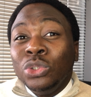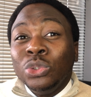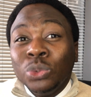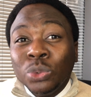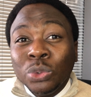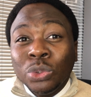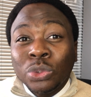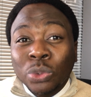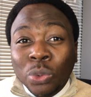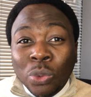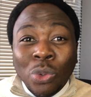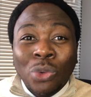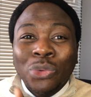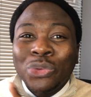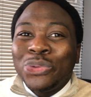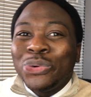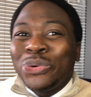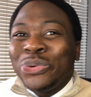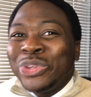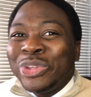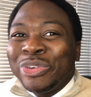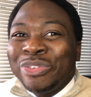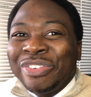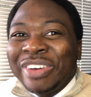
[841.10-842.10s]
you to go
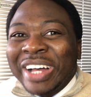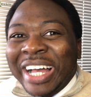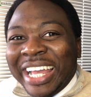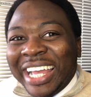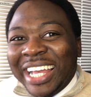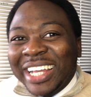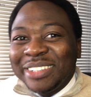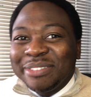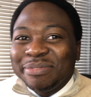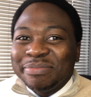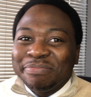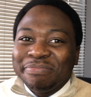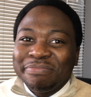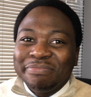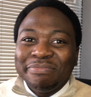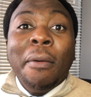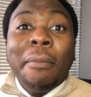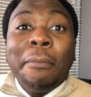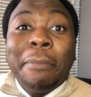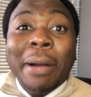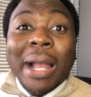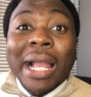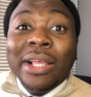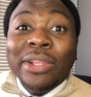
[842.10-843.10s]
through the fire.
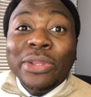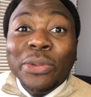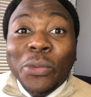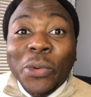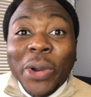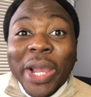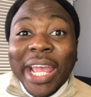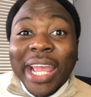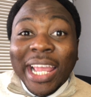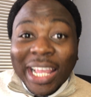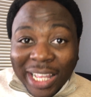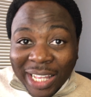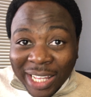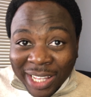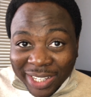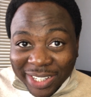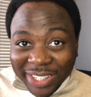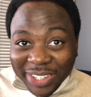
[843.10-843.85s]
By the way,